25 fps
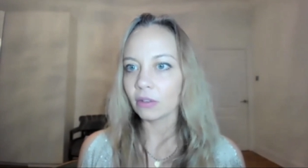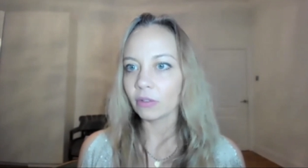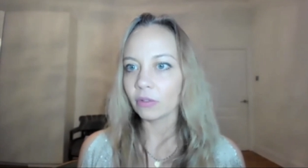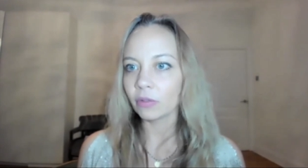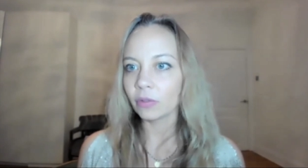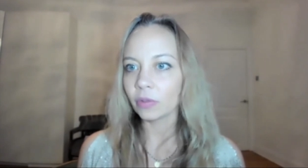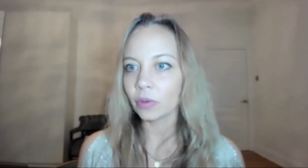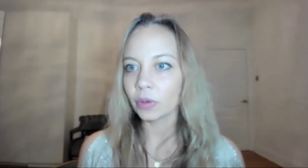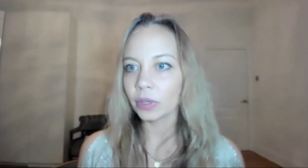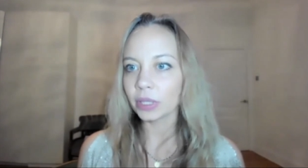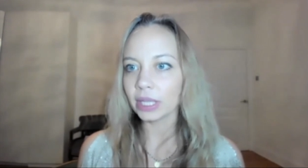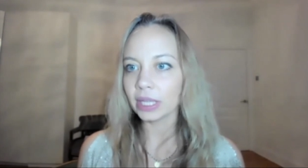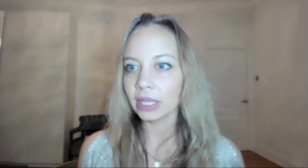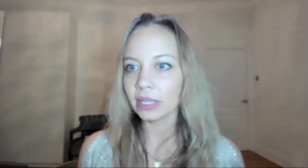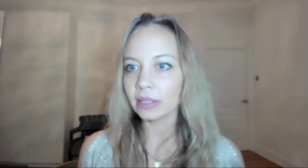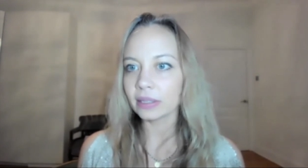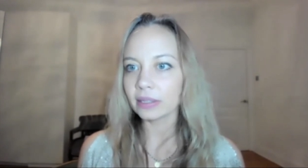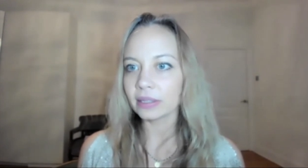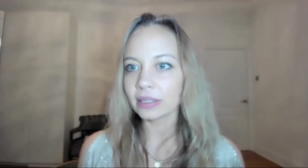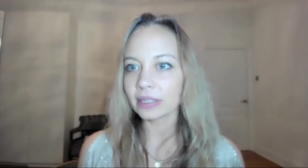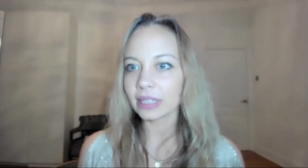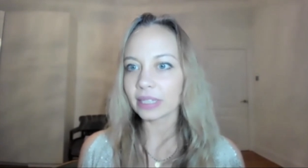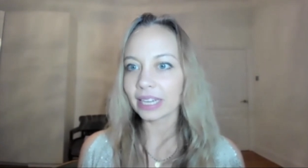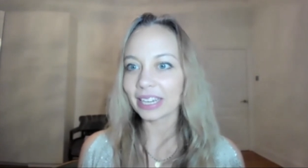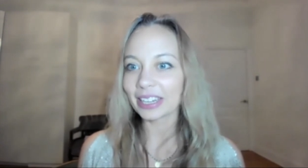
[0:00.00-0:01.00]
4
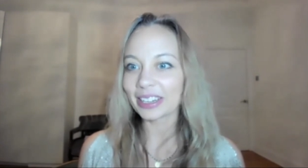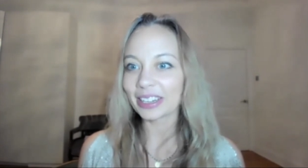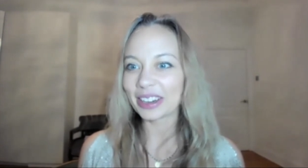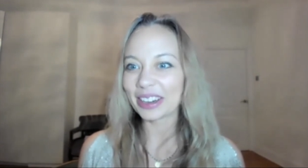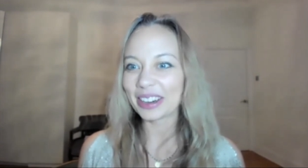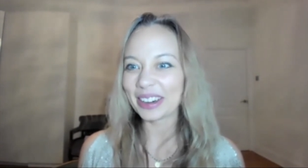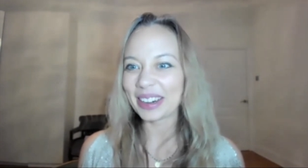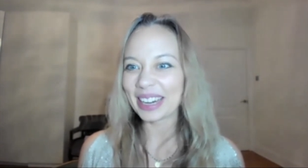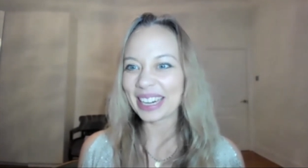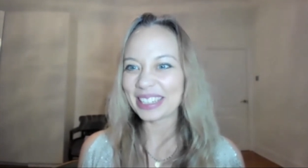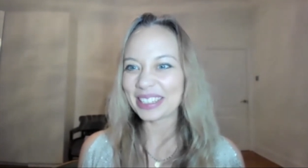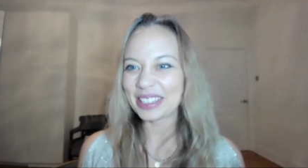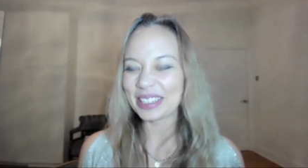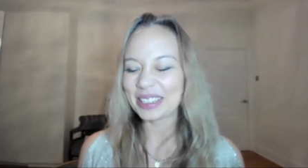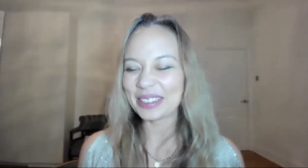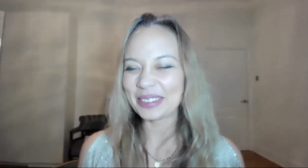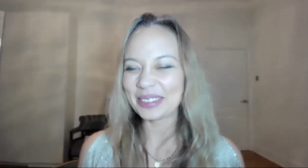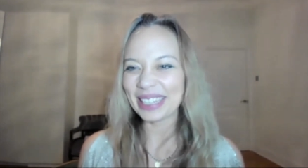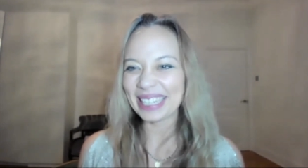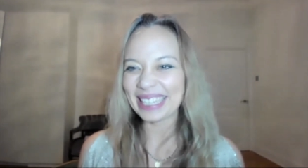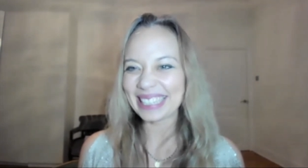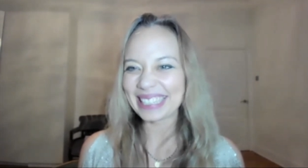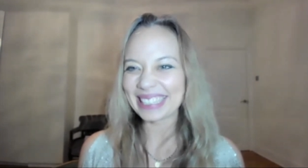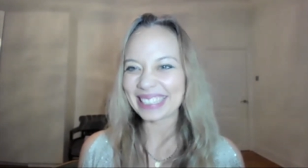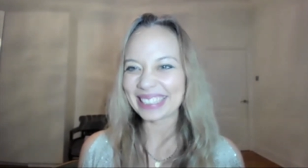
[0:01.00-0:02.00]
years ago and 2
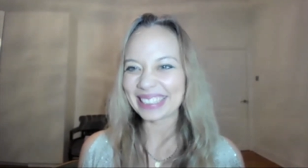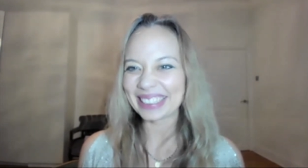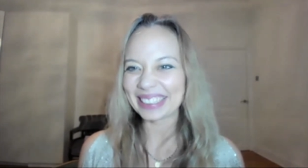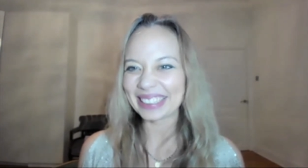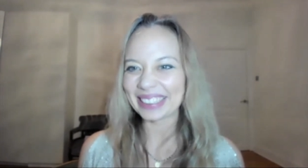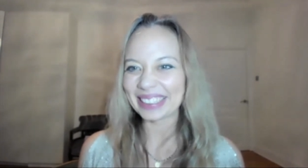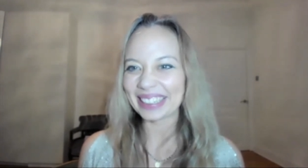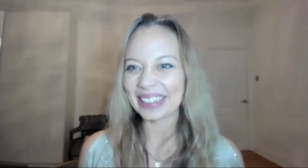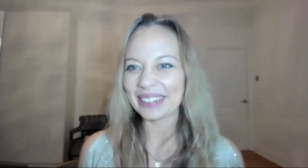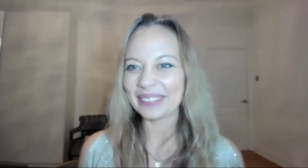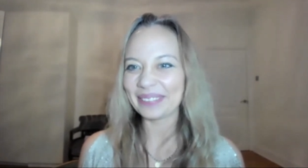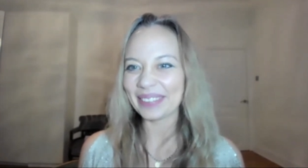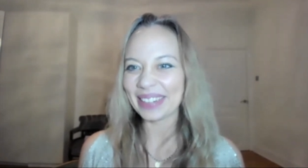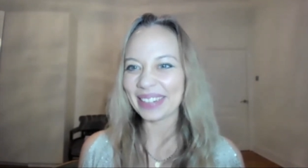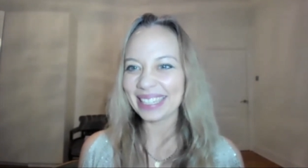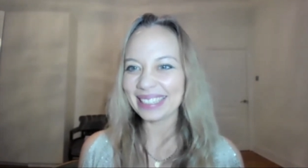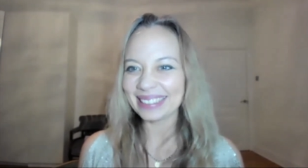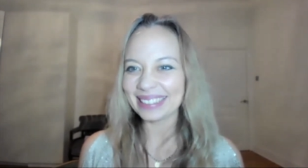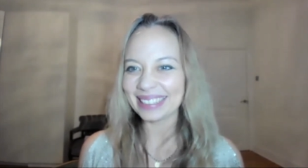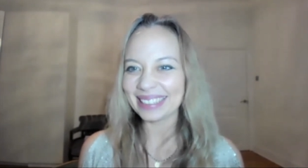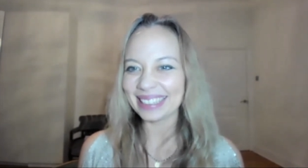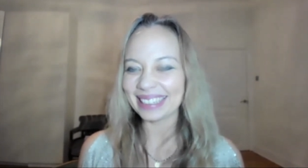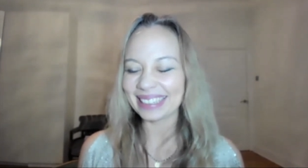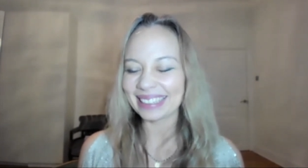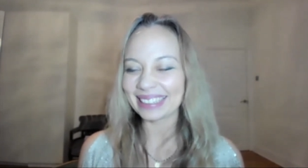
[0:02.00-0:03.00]
weeks ago,
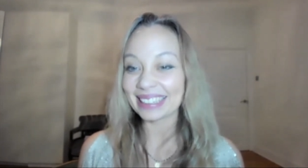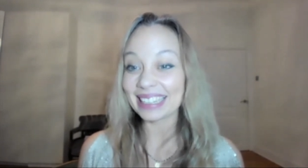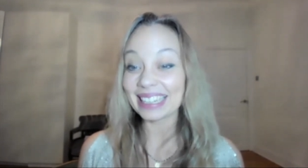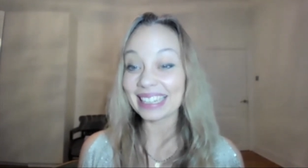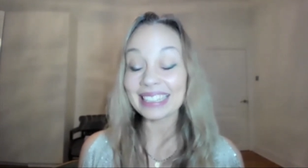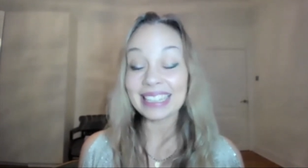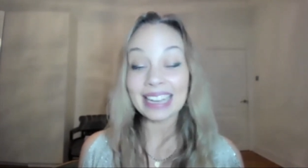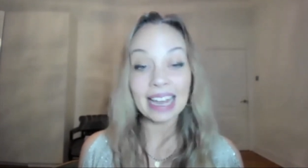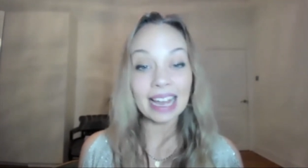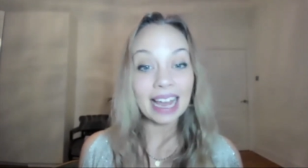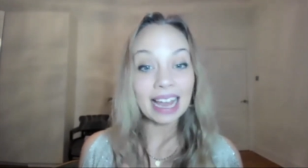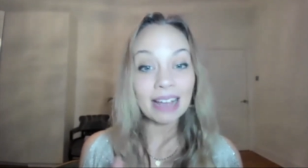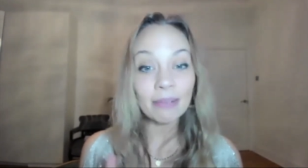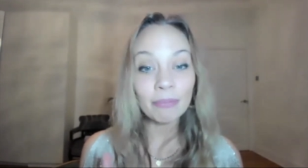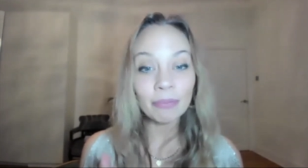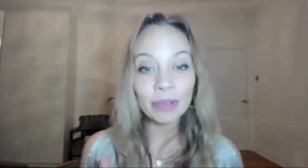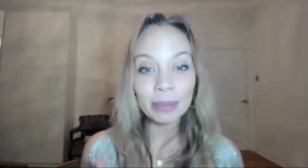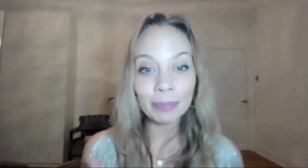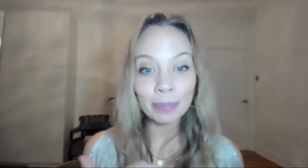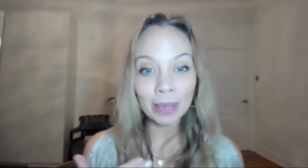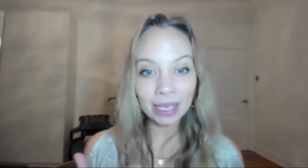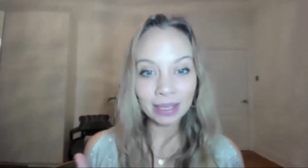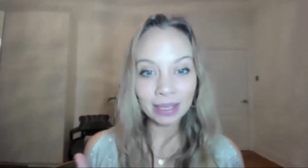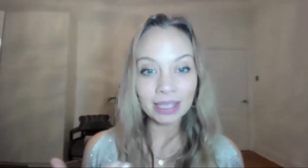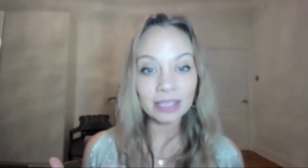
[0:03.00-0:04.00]
amazing. Yeah, and we
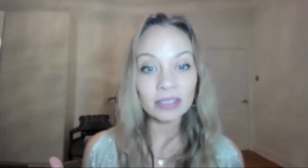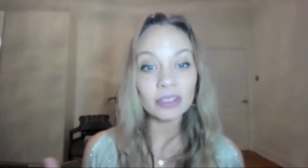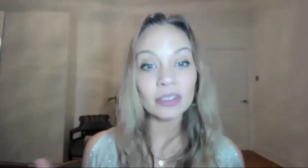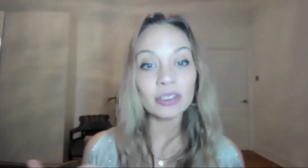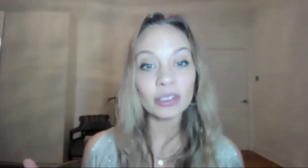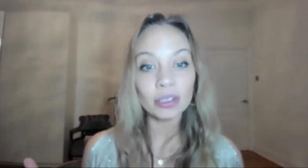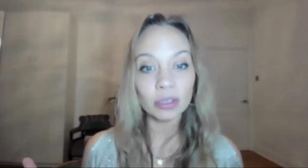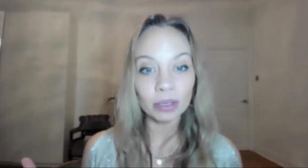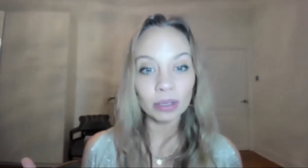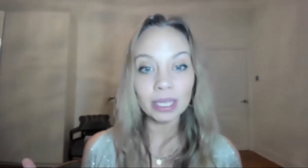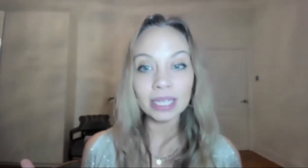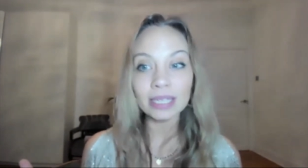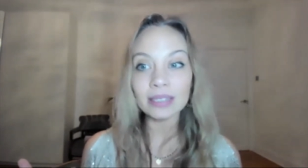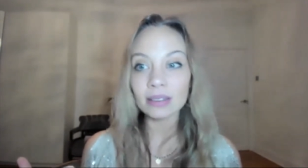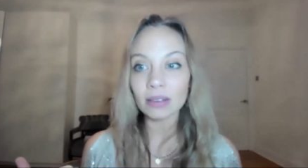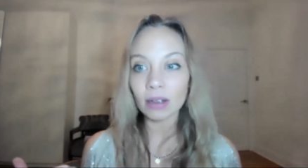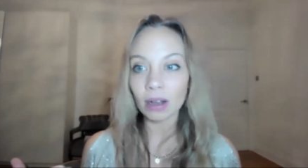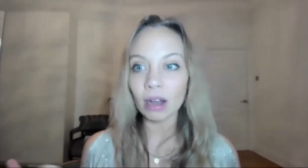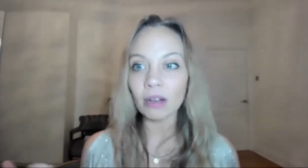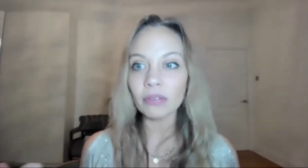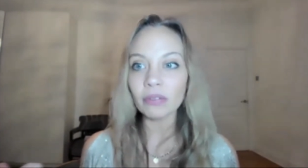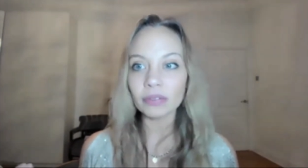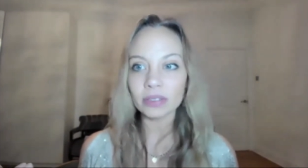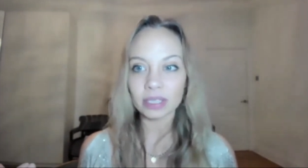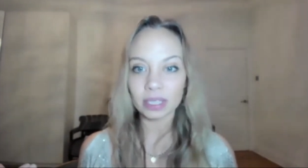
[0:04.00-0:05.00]
make this choice
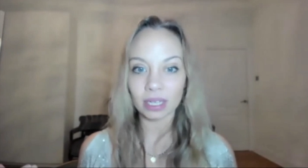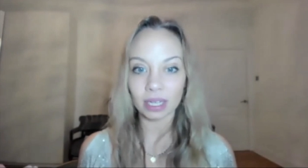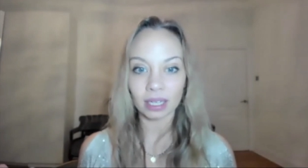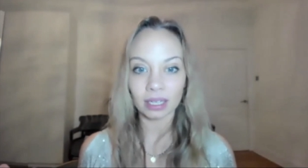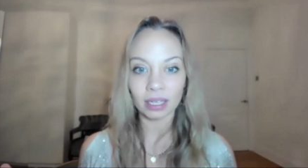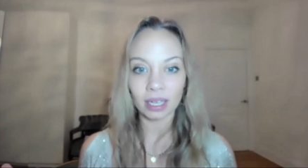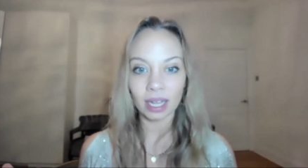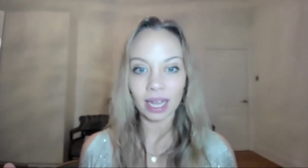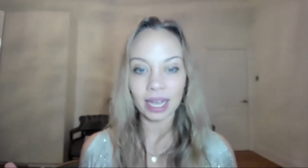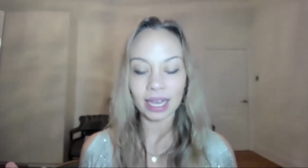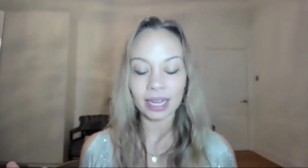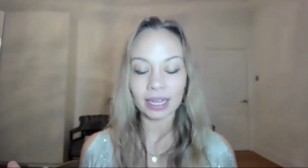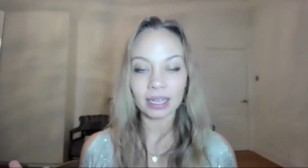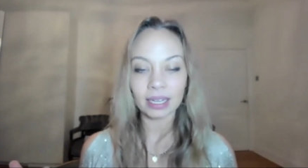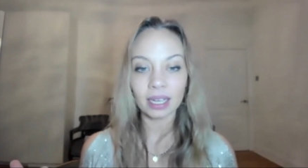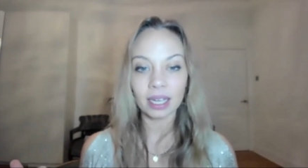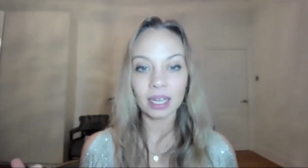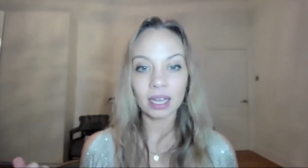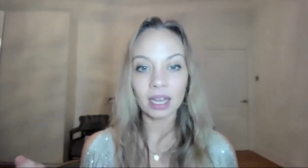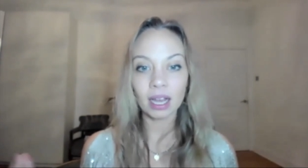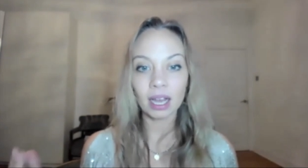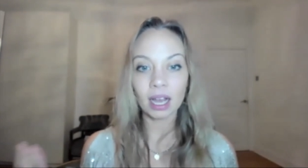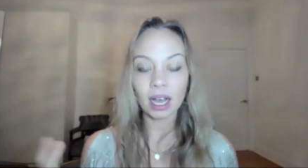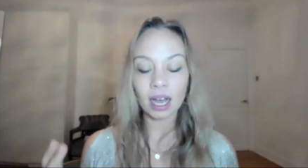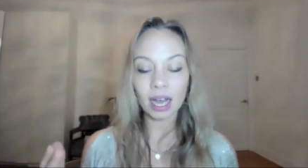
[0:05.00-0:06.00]
often, like,
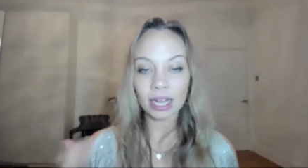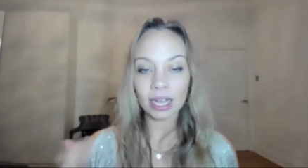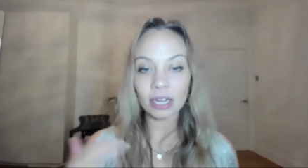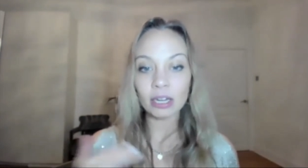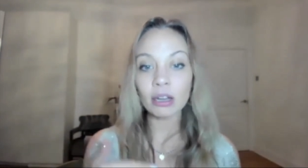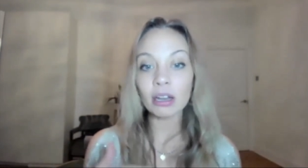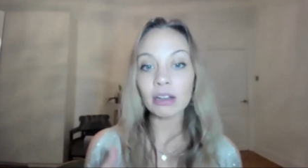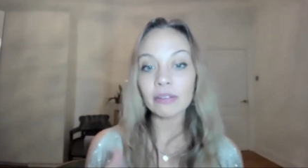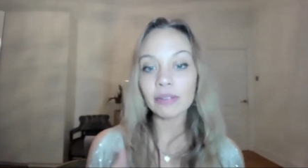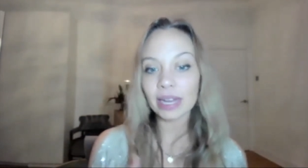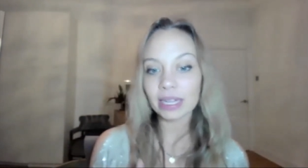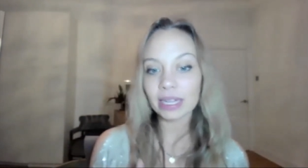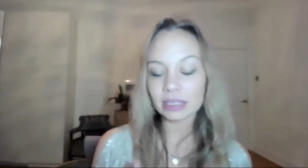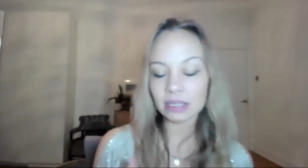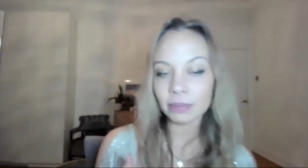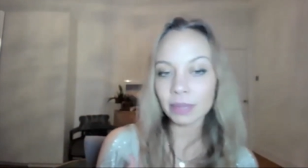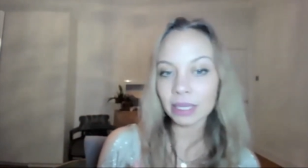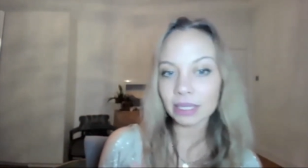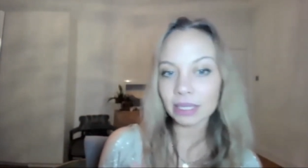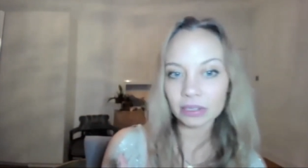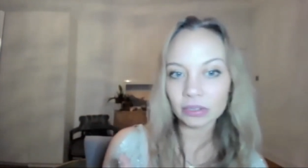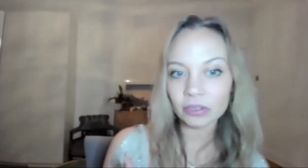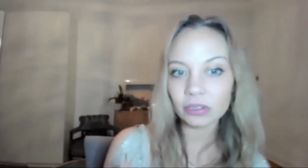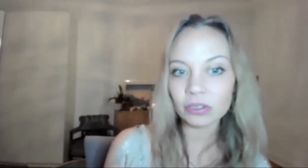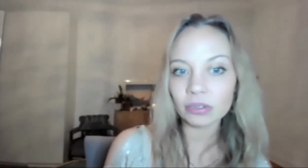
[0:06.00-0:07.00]
I know I've had to
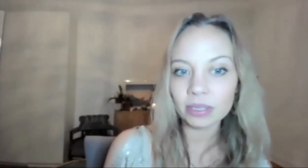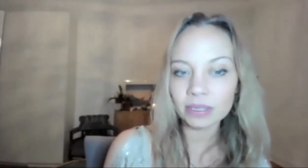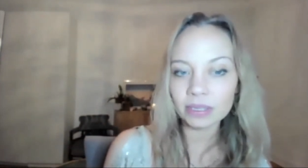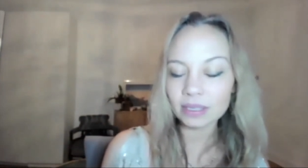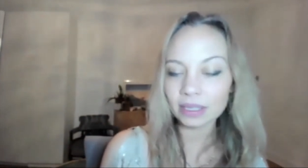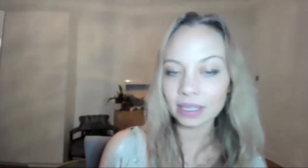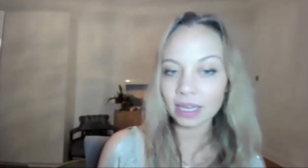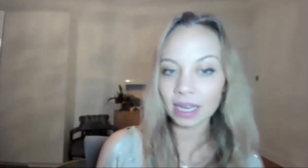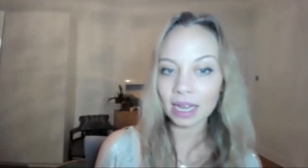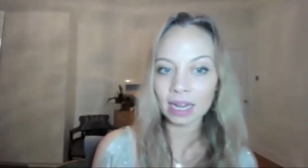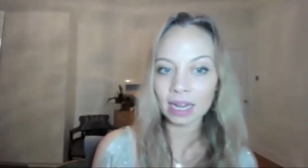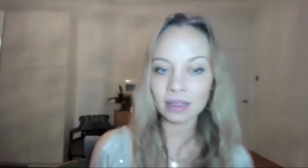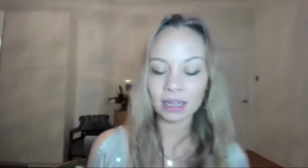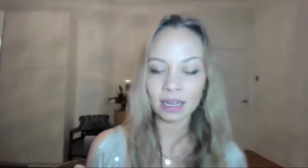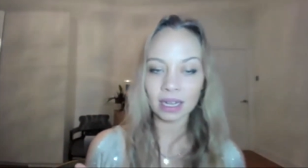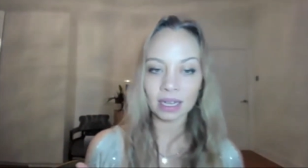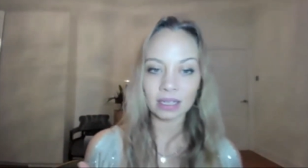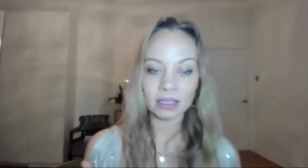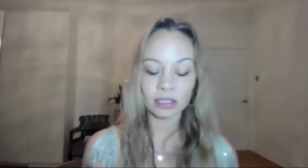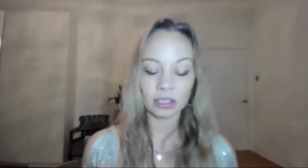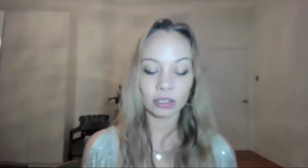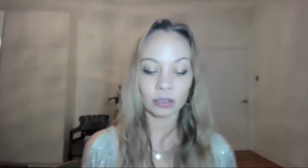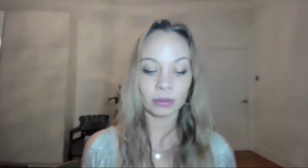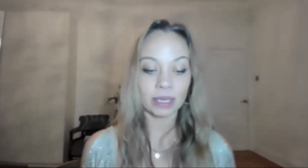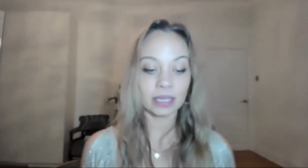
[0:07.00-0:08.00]
make this choice again in the
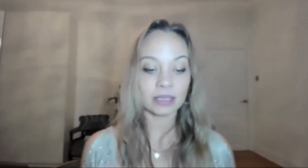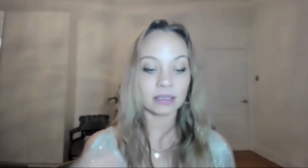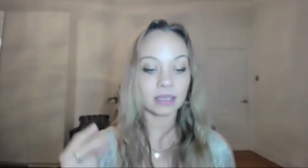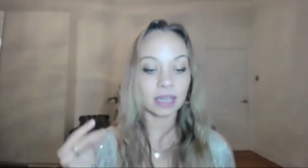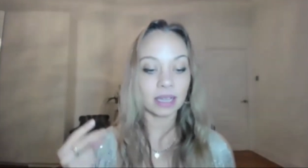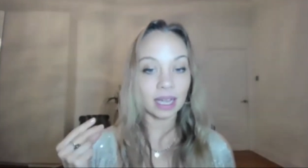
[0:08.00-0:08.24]
last 2 weeks.